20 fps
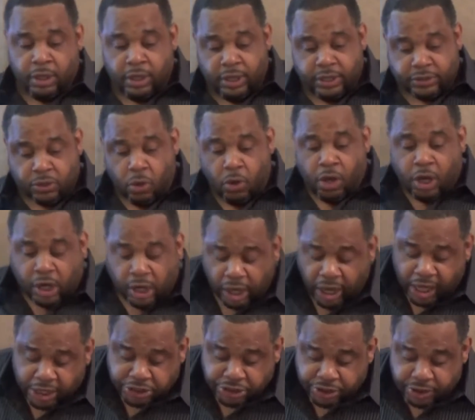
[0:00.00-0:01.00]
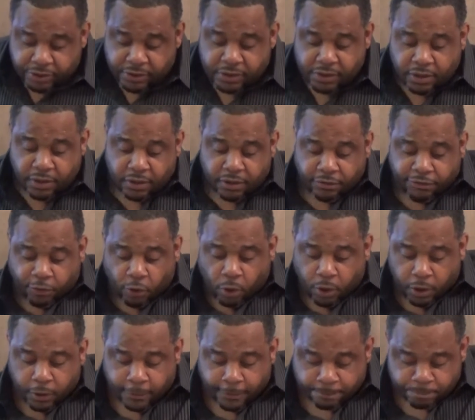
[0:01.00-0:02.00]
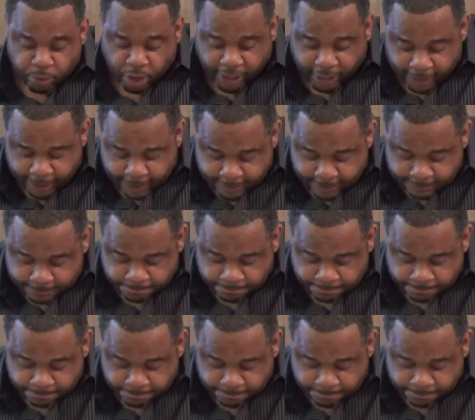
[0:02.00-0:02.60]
Let's go. Colossians 4:8.